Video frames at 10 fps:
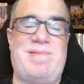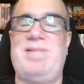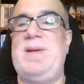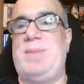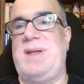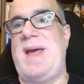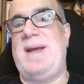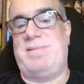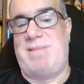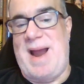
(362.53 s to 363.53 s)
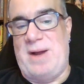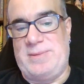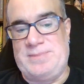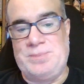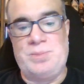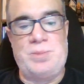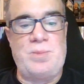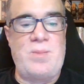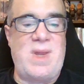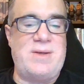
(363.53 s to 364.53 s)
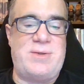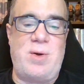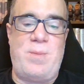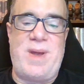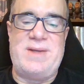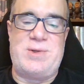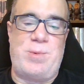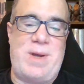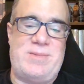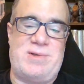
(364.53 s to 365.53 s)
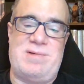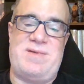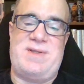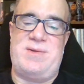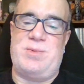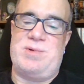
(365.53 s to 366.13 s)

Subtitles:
the pre-planned route. SOAP-based web services